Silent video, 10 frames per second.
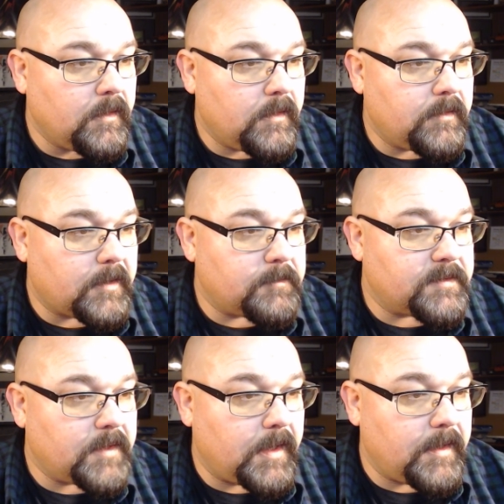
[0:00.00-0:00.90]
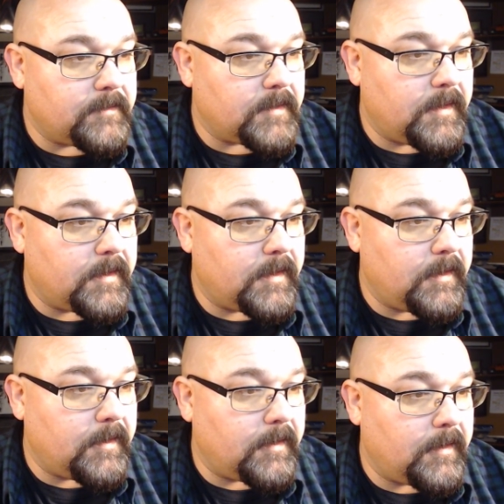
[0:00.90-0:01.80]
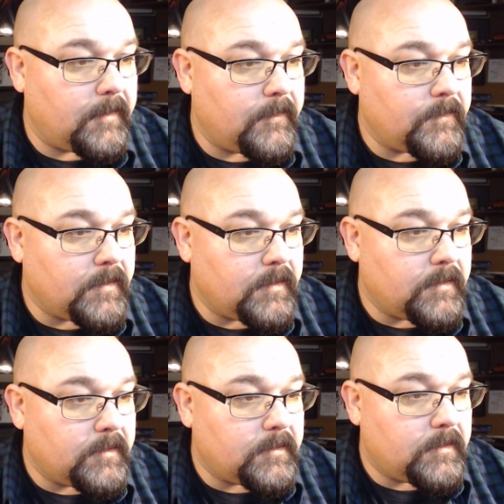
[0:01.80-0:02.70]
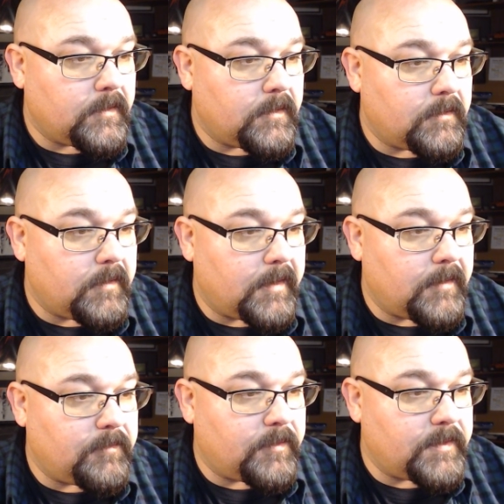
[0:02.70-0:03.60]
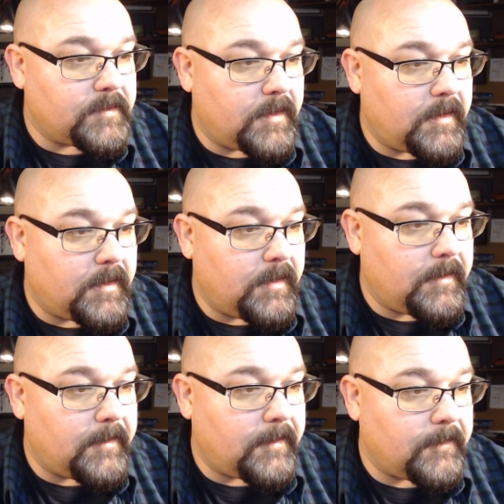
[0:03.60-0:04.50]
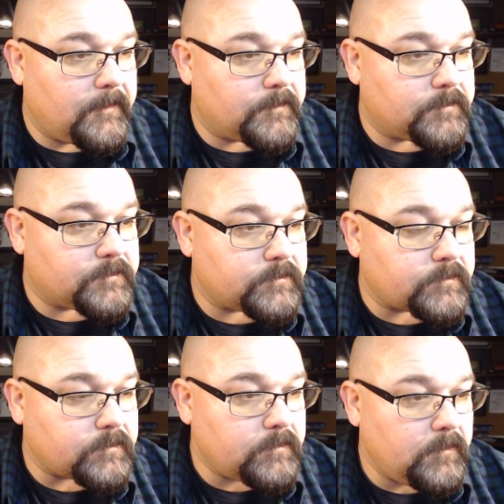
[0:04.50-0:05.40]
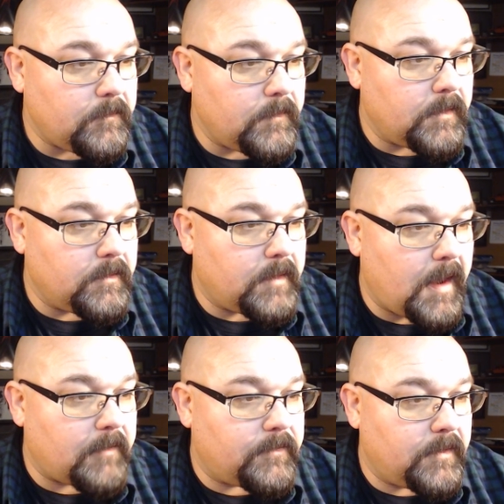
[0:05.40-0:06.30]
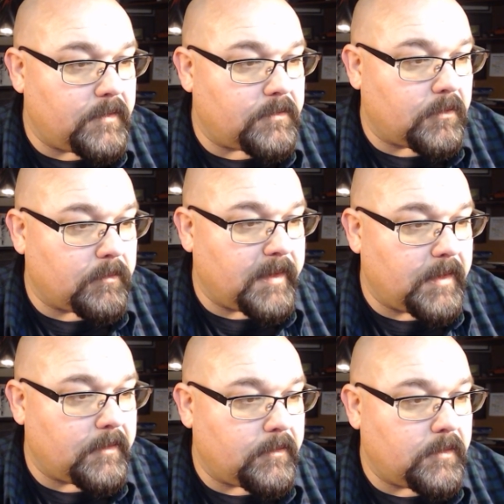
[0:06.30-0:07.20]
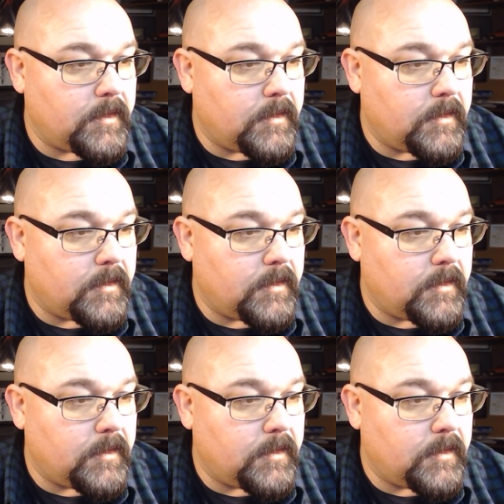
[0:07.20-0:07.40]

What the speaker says: Nick Muschetti's on here. Greg Humphrey's on here. Daphne Torbillo.